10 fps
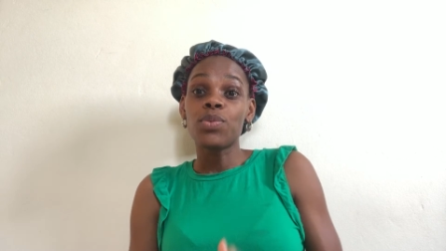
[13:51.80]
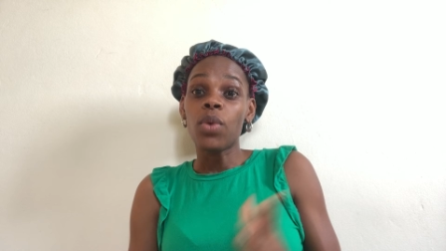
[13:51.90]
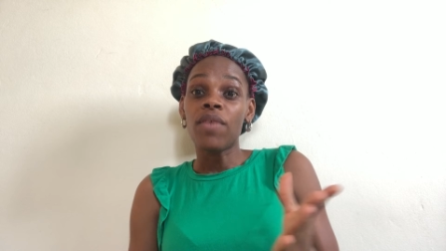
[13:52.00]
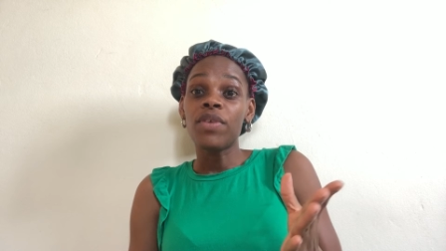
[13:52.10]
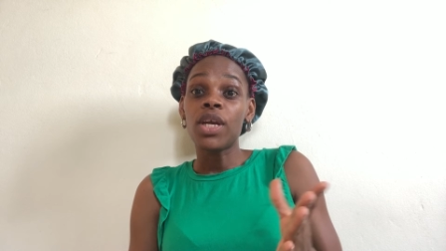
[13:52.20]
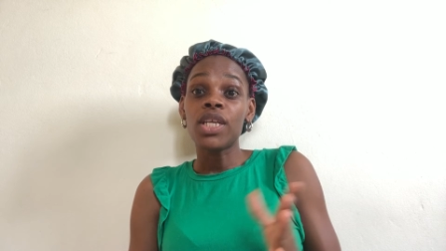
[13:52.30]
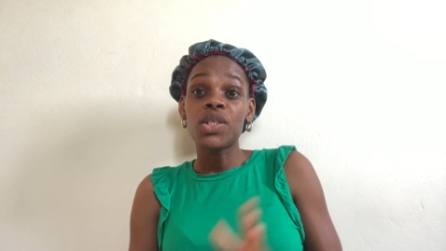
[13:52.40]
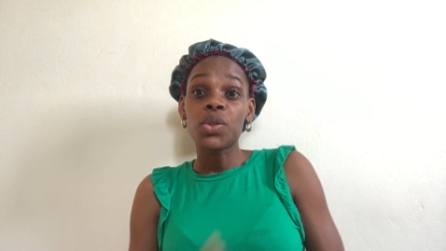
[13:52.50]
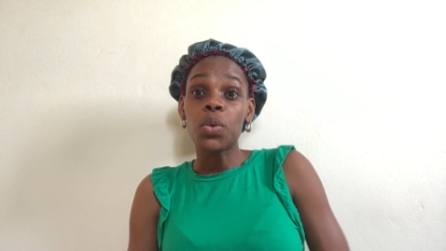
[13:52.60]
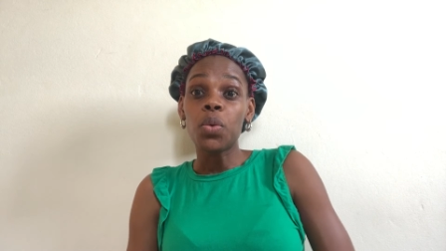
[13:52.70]
One of the other
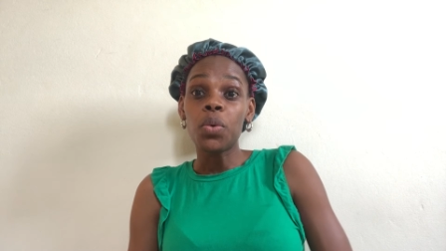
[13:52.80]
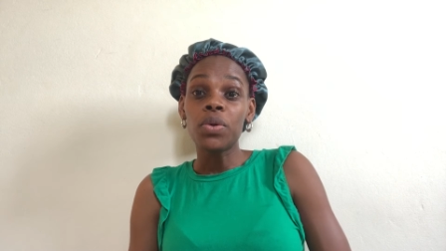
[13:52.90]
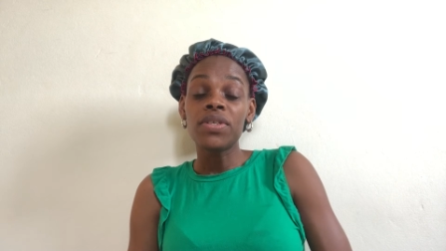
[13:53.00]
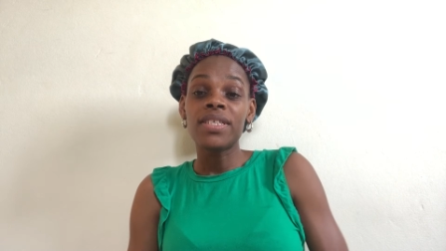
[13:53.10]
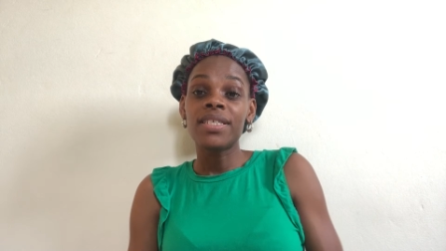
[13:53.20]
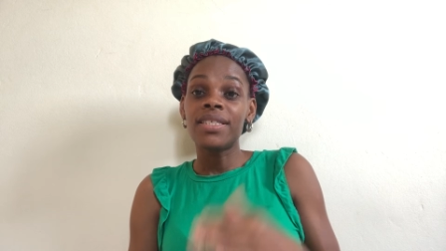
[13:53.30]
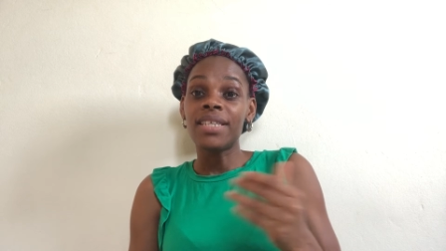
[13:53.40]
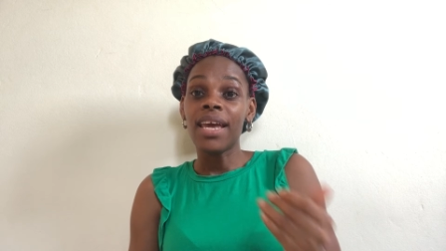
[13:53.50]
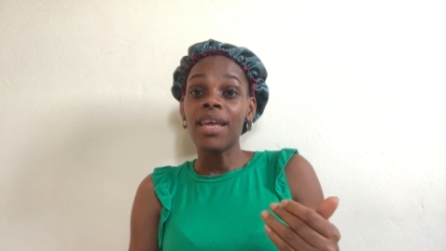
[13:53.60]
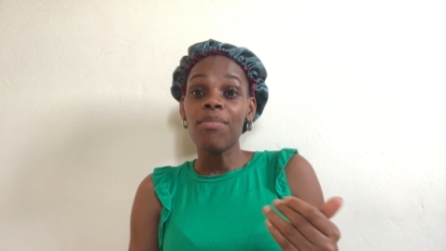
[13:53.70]
schools,
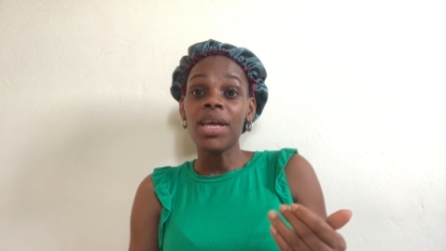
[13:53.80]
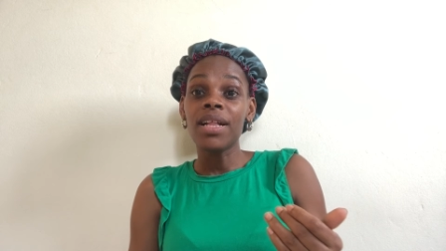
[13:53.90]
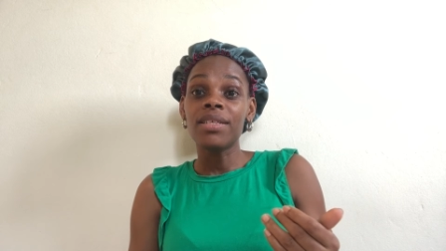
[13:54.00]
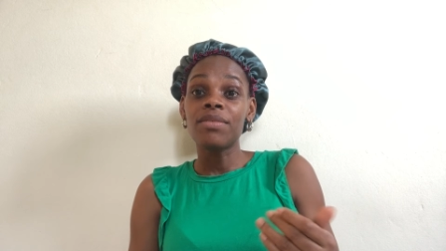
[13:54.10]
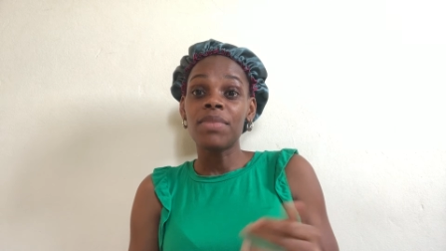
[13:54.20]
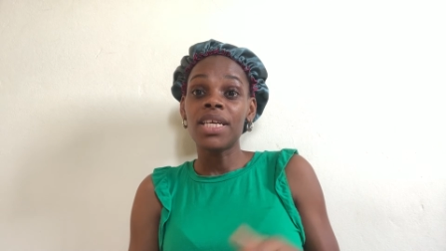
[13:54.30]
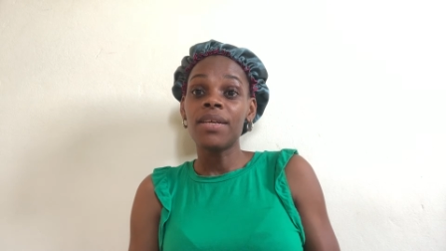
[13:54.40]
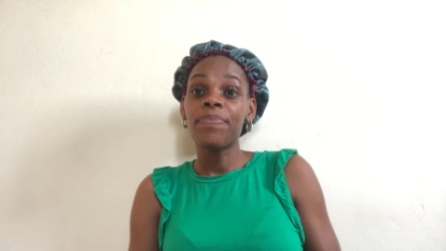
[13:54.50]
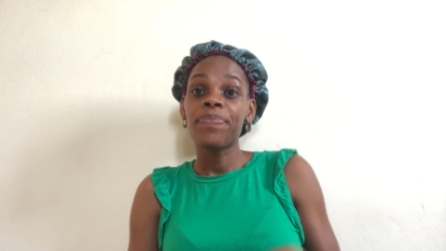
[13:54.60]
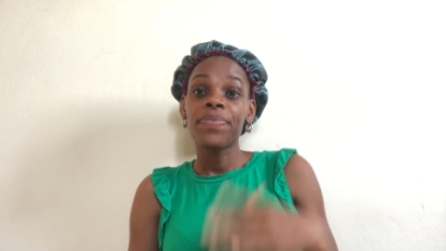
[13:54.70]
they emailed
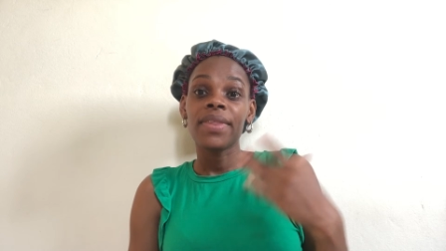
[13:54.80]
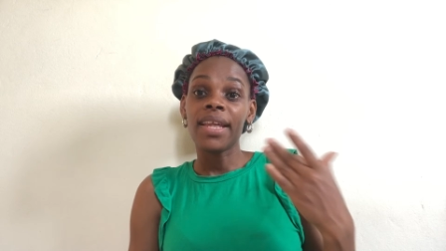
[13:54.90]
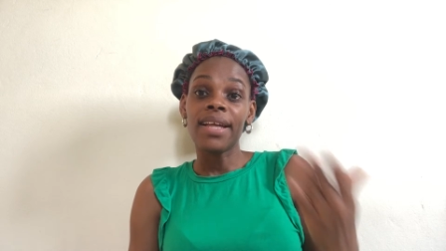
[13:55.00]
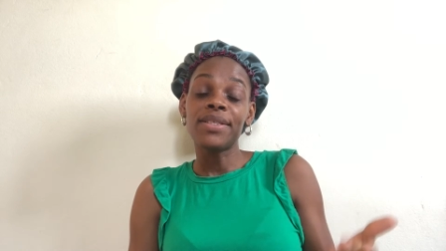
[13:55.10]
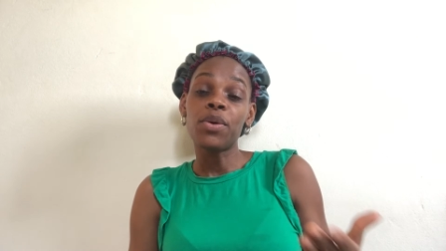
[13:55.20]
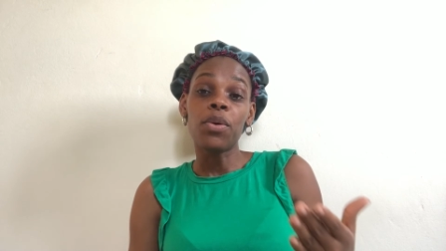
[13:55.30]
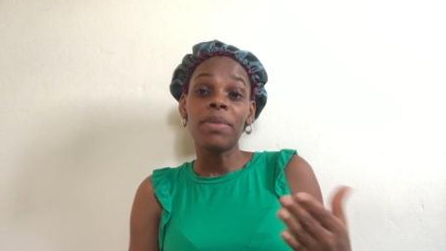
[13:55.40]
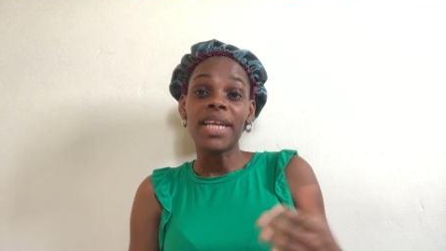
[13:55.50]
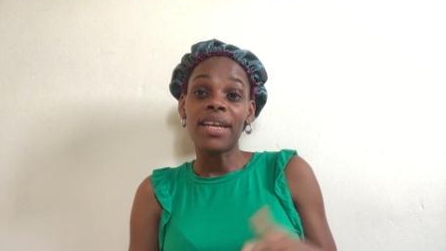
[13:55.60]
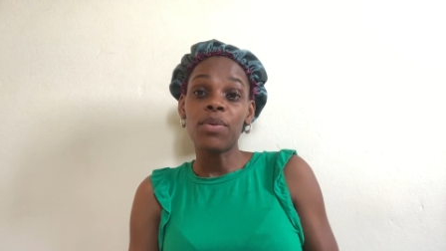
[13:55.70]
me and told
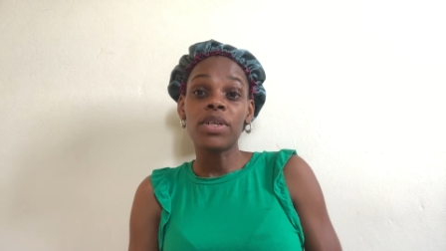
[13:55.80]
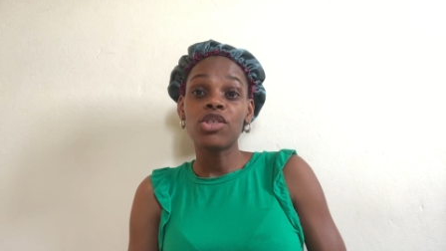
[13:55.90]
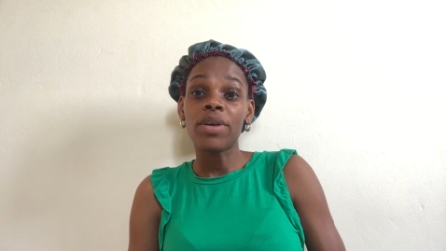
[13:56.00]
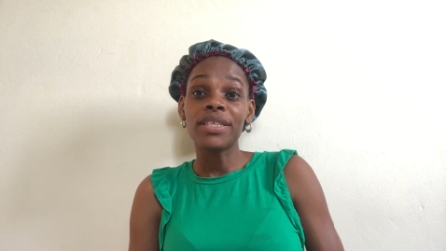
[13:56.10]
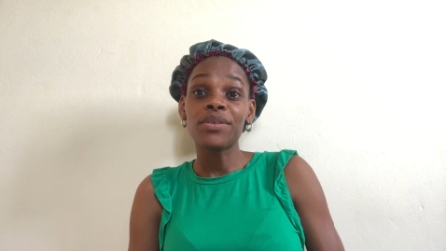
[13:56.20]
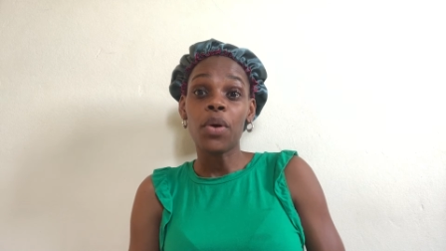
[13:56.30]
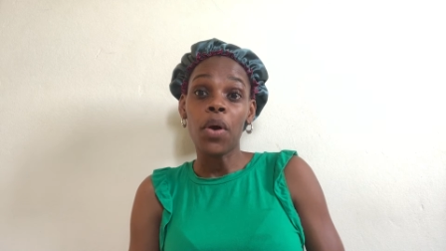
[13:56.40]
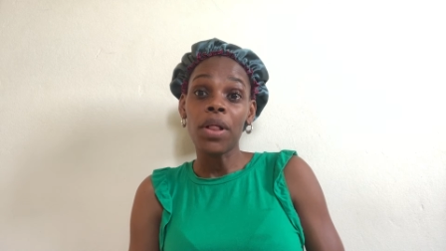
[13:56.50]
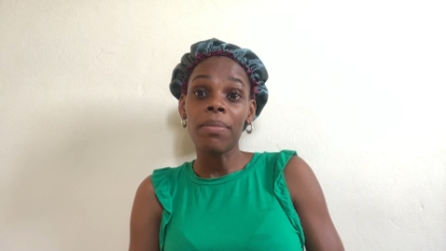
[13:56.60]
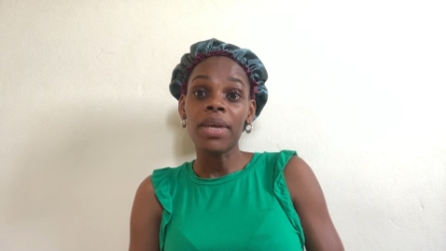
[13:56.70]
me that they were trying to
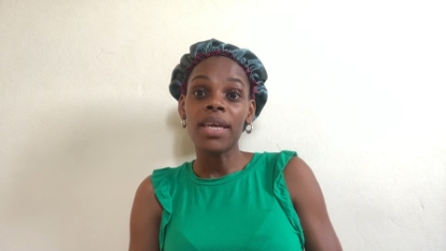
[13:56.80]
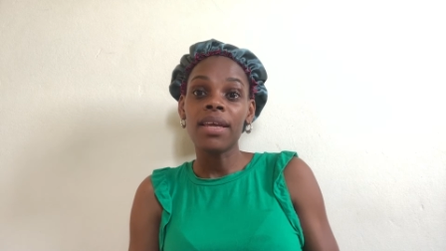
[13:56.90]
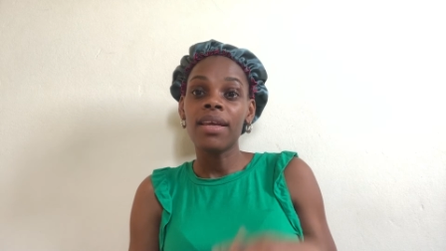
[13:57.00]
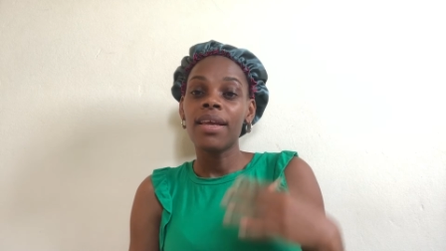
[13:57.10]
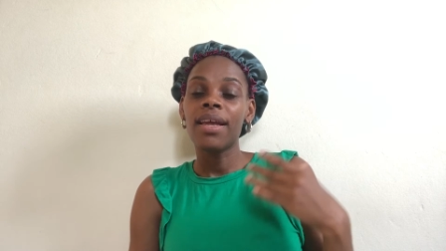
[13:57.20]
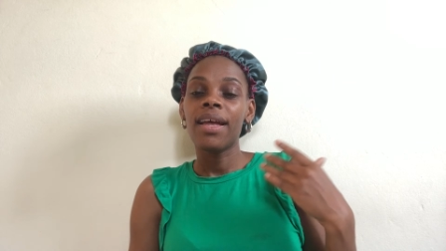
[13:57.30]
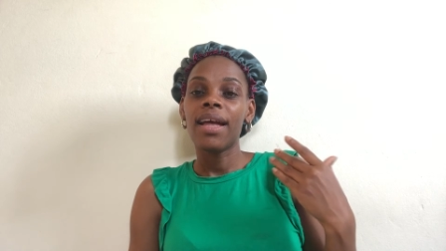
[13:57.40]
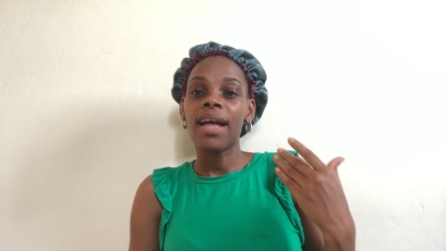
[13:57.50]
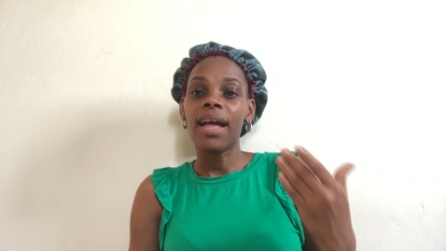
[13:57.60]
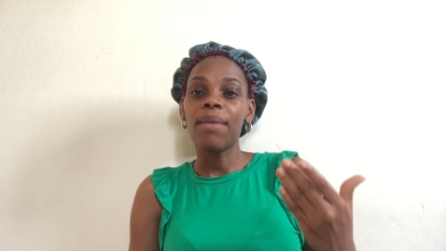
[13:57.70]
call me
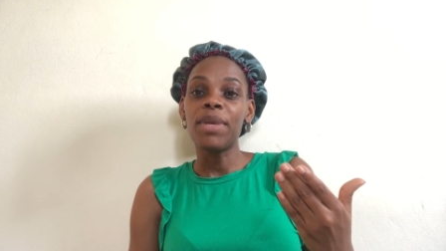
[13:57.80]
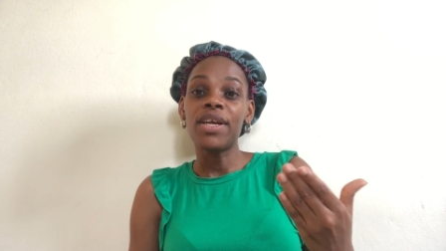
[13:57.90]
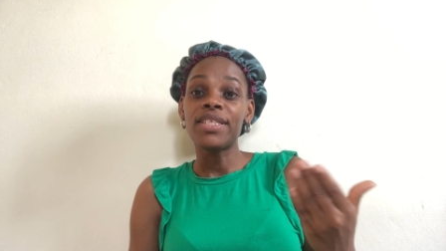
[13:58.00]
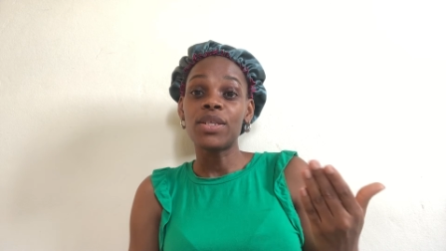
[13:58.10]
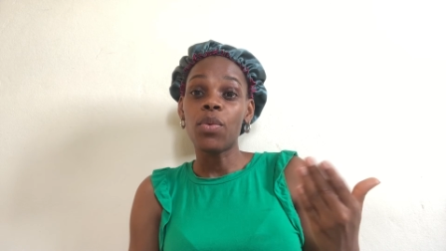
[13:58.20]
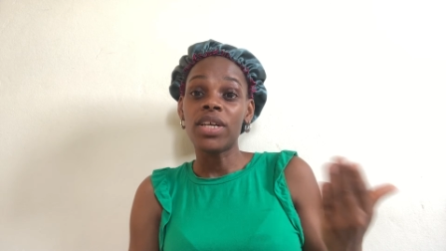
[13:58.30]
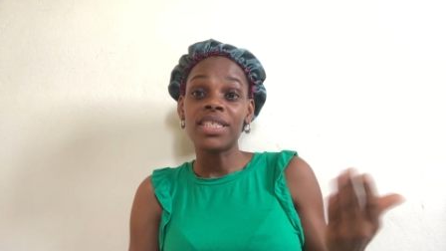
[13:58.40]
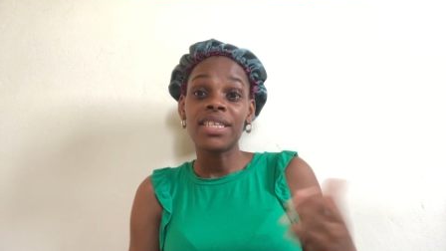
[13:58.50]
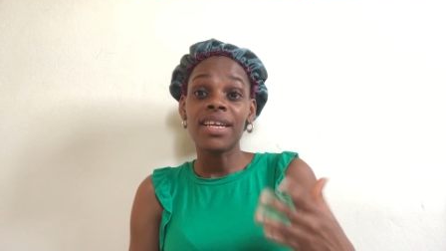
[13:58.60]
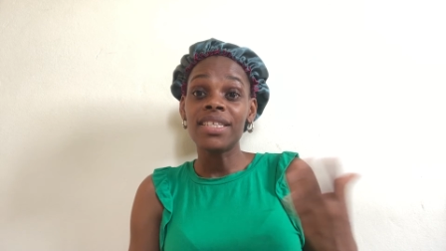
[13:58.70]
because they
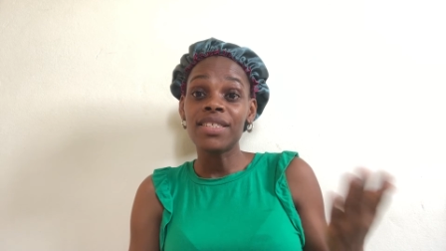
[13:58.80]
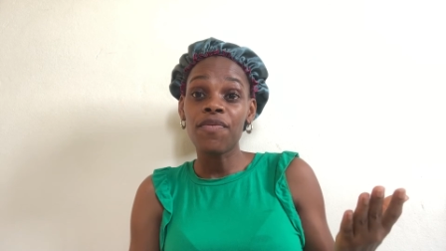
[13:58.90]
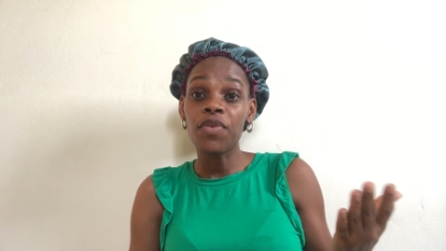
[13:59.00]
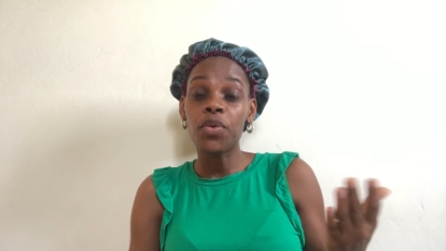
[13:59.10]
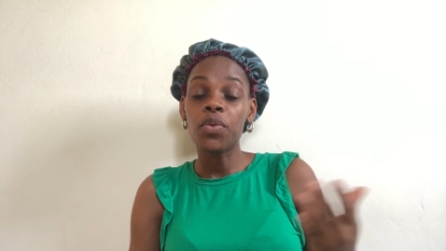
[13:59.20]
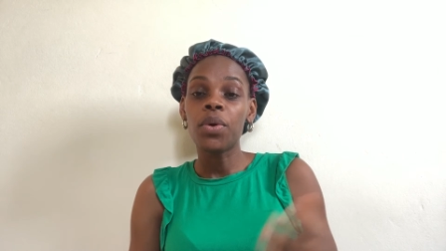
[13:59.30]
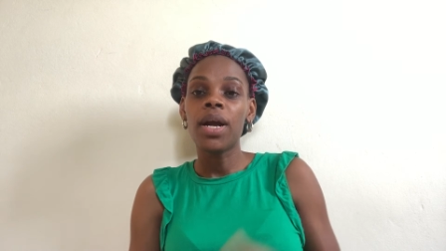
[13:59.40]
wanted an interview.